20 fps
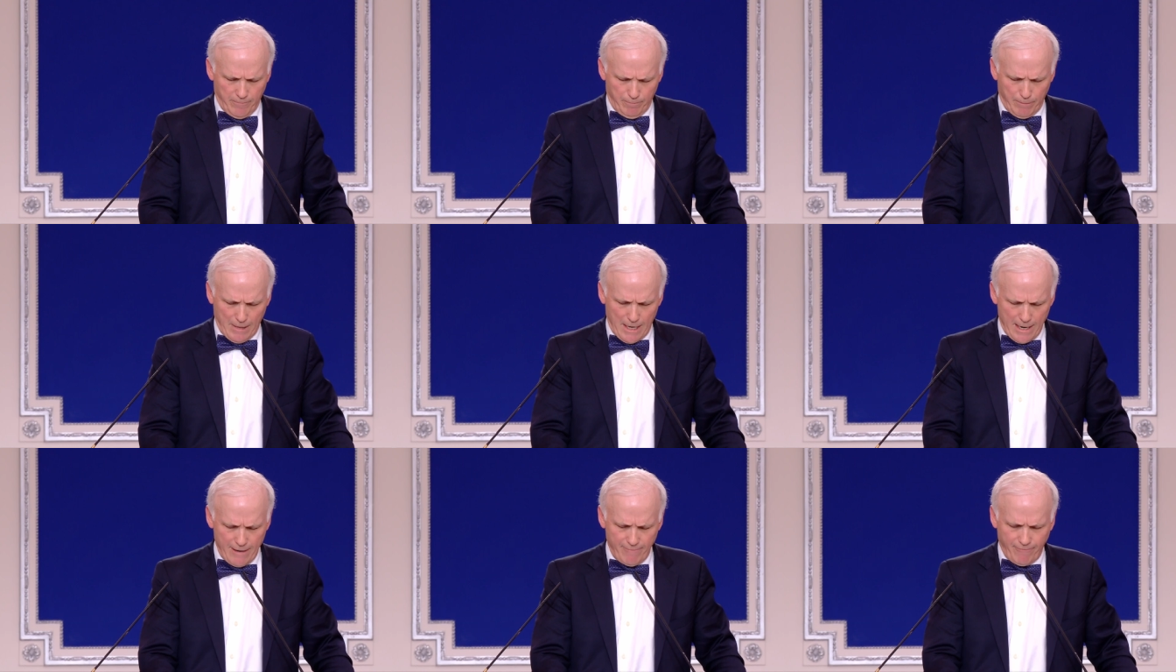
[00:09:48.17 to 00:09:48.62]

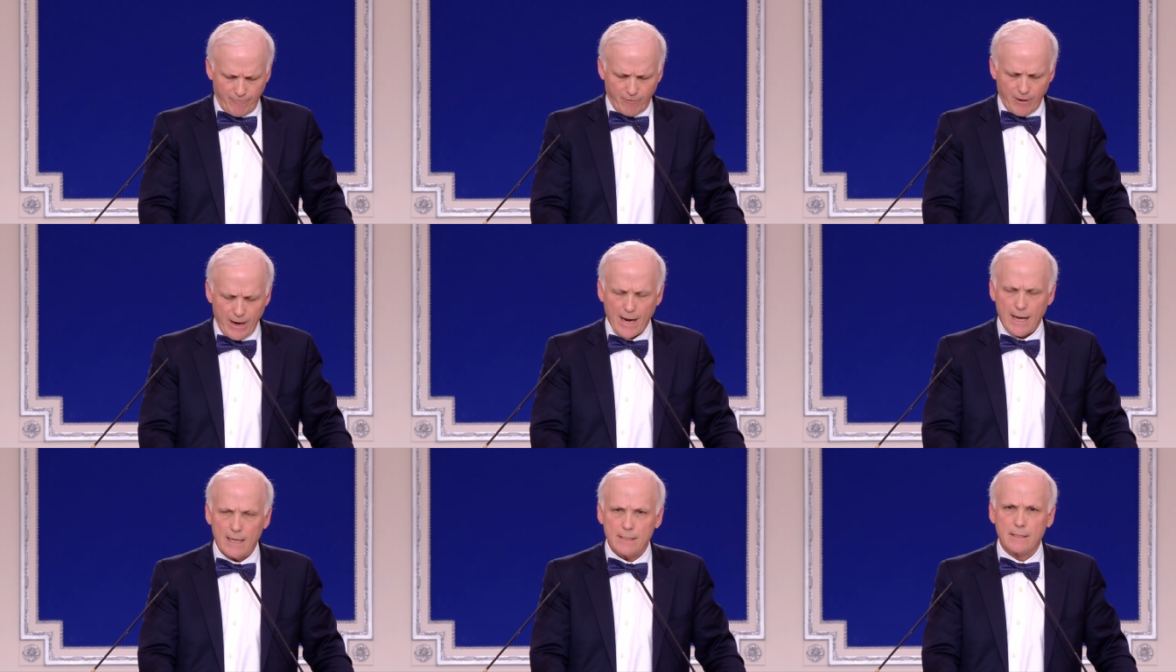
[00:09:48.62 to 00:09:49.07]
by
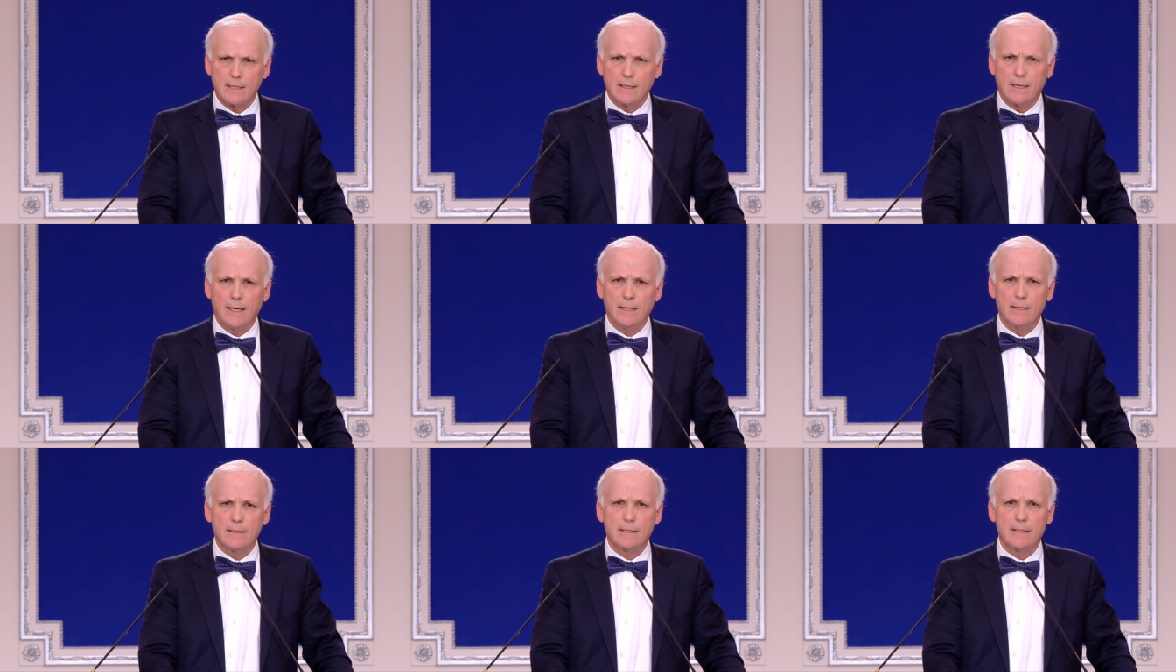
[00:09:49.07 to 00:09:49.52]
France
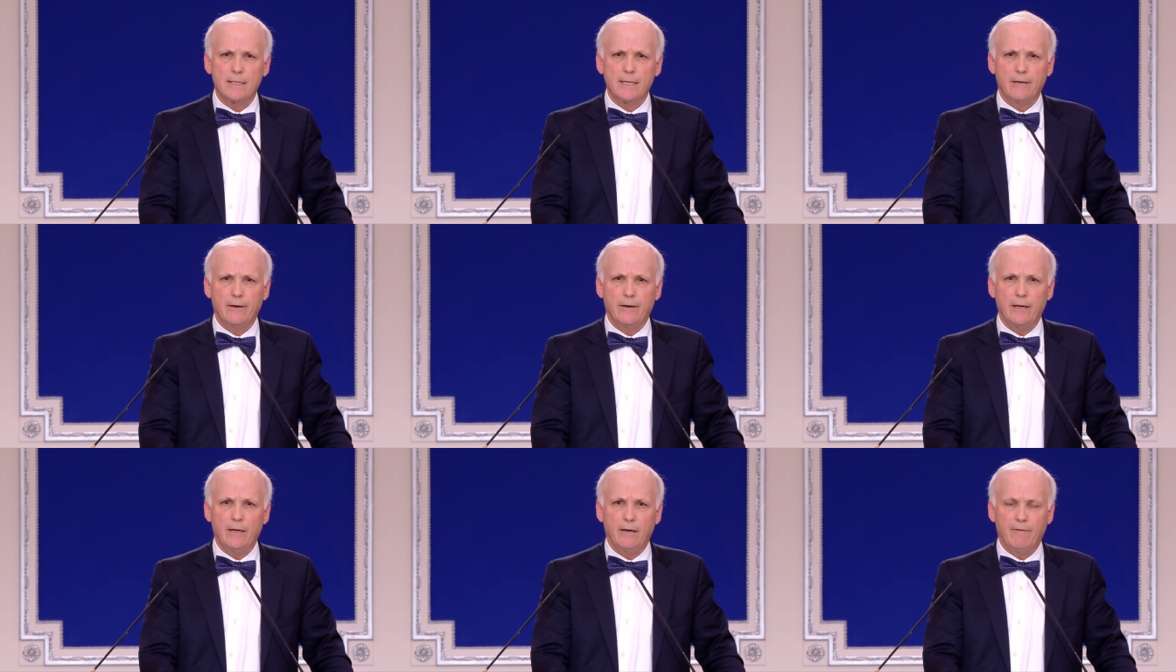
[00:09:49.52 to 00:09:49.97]
against
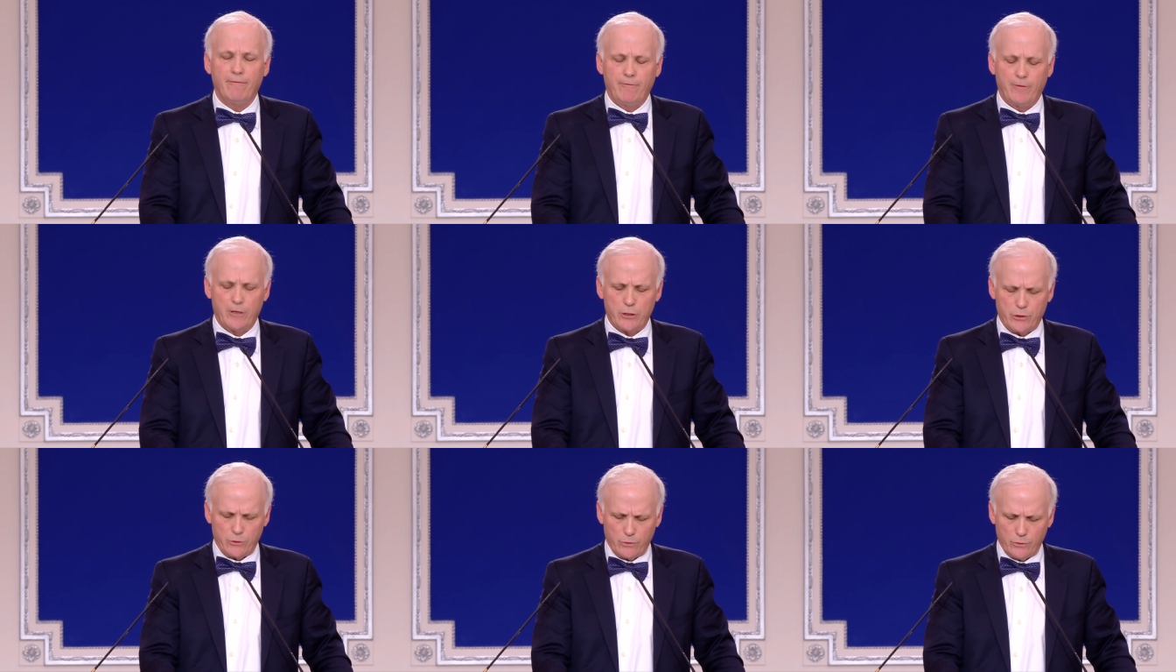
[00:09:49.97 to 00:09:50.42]
Syrian
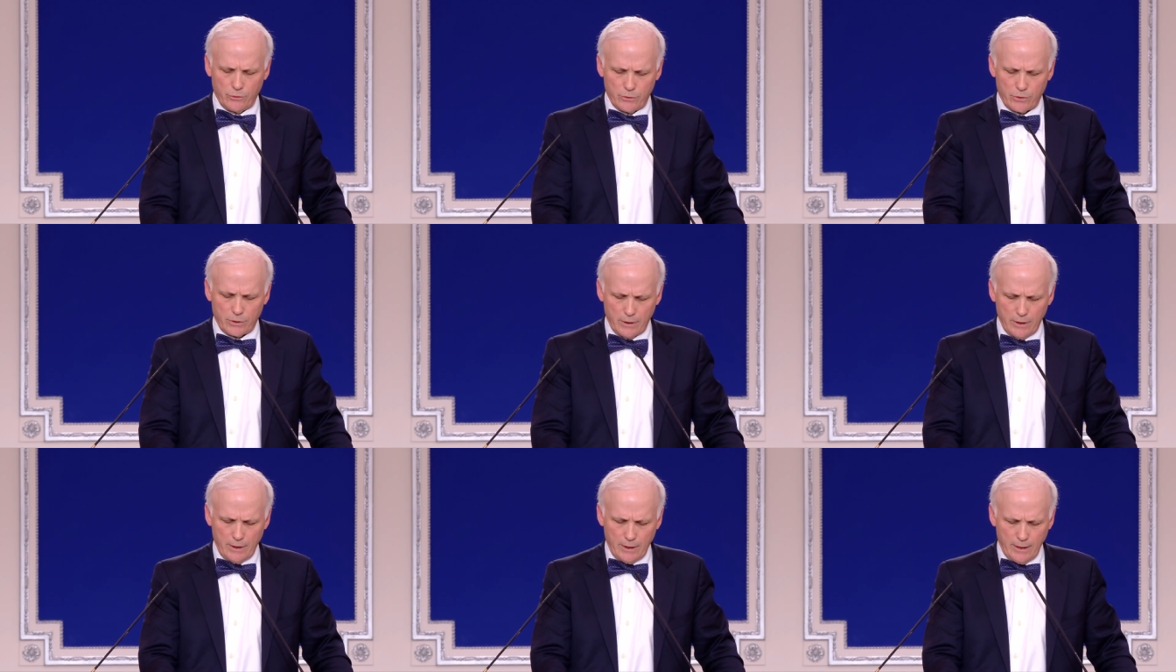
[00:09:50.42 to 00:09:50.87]
officials,